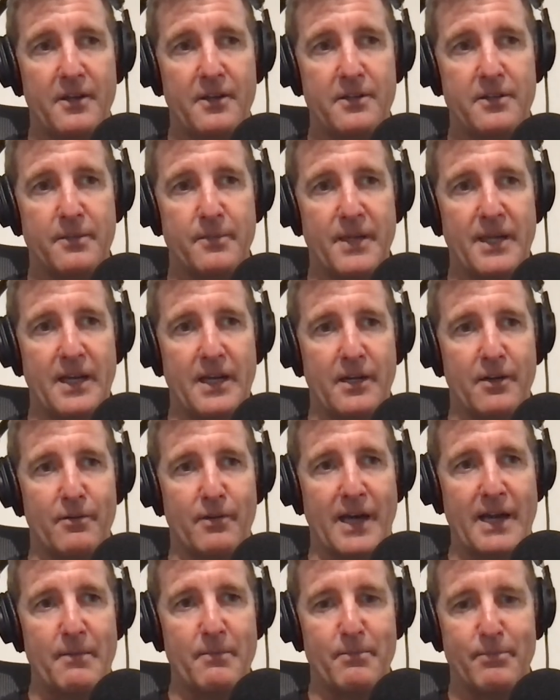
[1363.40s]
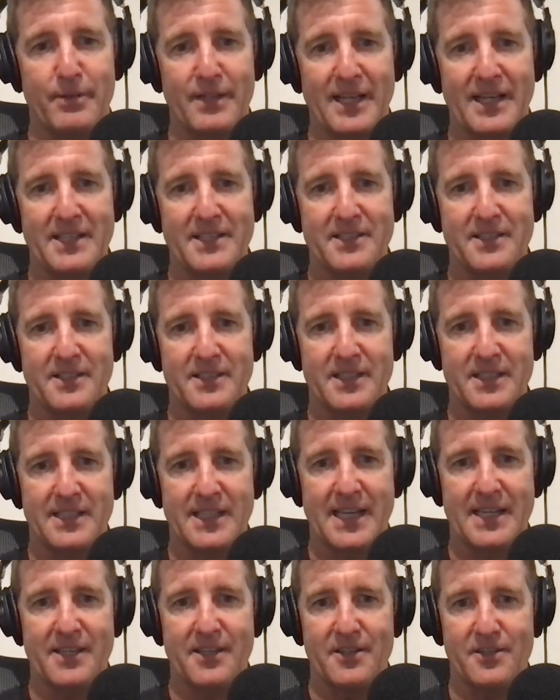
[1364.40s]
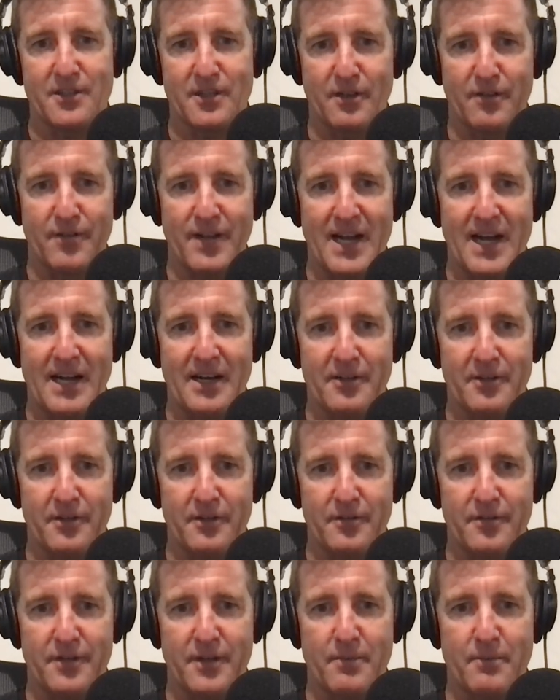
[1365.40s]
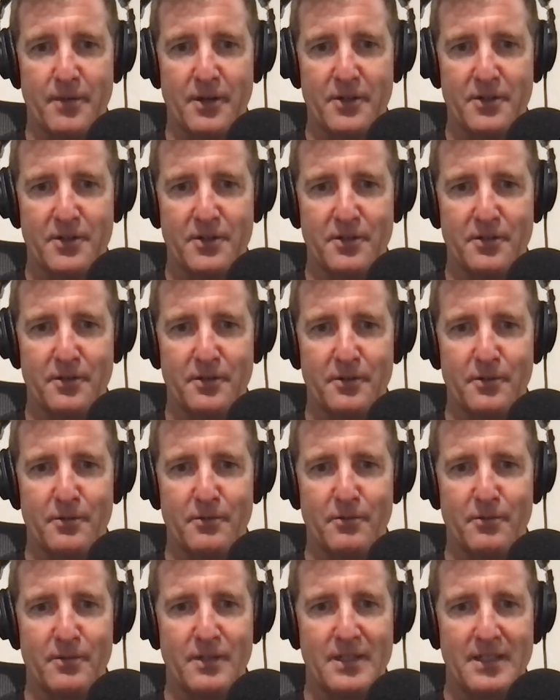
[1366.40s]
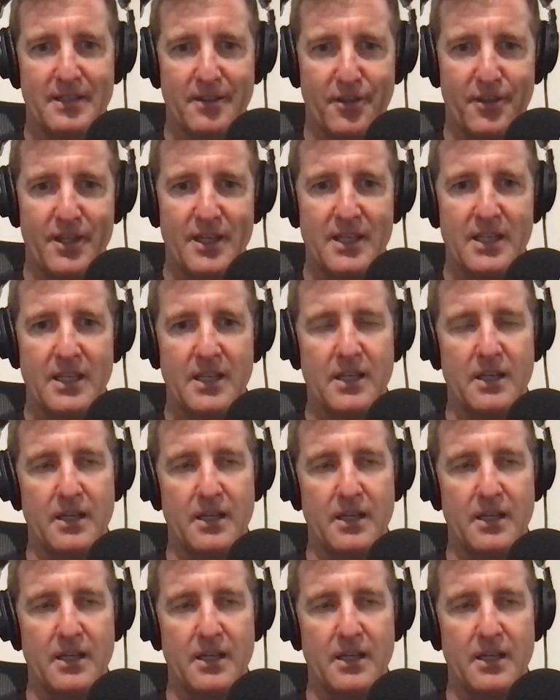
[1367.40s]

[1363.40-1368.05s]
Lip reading: to be a great place to just take yourself out of emotional thinking.